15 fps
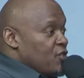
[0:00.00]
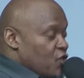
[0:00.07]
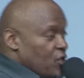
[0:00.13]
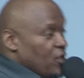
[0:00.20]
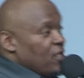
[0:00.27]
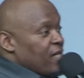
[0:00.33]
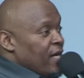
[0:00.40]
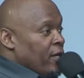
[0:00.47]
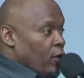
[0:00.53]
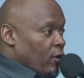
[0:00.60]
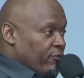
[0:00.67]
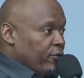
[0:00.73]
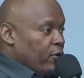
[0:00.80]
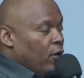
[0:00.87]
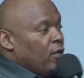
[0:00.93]
children
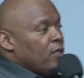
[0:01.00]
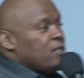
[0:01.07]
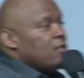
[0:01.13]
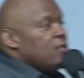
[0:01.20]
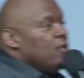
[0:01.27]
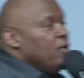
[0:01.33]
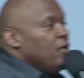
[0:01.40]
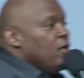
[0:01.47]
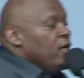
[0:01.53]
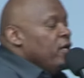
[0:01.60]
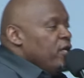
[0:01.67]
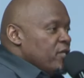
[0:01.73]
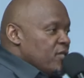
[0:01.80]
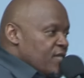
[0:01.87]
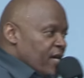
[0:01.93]
of God.
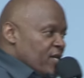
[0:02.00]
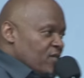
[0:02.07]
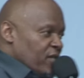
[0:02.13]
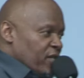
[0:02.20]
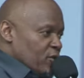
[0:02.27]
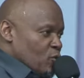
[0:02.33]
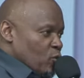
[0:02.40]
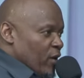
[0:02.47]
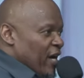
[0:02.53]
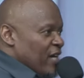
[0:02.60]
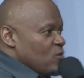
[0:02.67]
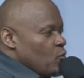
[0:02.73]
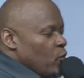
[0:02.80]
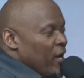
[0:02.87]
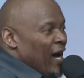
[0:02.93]
He says in His word, we